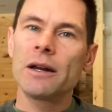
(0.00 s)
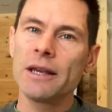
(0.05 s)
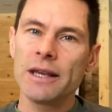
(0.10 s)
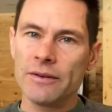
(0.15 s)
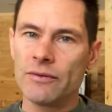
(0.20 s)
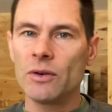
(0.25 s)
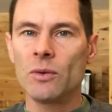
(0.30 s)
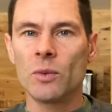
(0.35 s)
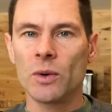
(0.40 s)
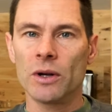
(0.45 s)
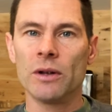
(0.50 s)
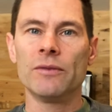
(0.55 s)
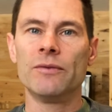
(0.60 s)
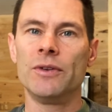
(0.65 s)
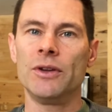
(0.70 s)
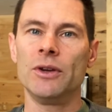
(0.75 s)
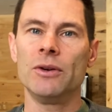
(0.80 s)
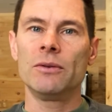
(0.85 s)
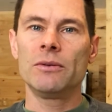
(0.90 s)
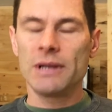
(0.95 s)
given
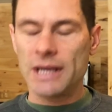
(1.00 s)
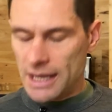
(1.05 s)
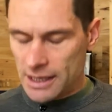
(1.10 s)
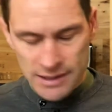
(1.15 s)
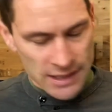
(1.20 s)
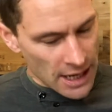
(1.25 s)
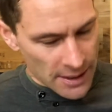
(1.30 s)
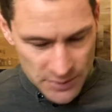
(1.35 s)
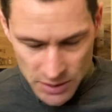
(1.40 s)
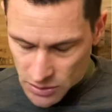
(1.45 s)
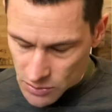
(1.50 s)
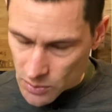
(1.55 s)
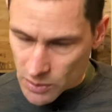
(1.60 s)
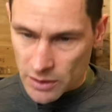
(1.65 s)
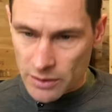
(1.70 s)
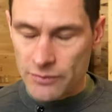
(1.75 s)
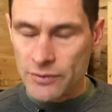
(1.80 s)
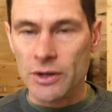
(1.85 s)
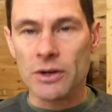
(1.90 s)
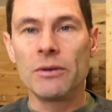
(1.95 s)
worldview, Kent Dobson's
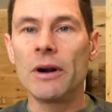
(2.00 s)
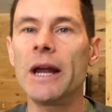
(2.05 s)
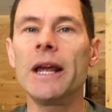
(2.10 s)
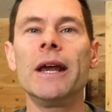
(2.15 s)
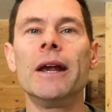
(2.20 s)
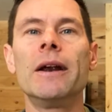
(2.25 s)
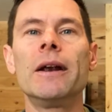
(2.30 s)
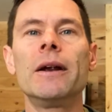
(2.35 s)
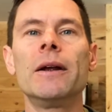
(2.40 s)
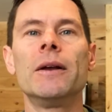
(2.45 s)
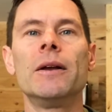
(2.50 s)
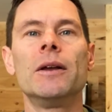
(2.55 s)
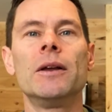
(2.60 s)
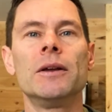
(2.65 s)
worldview right here,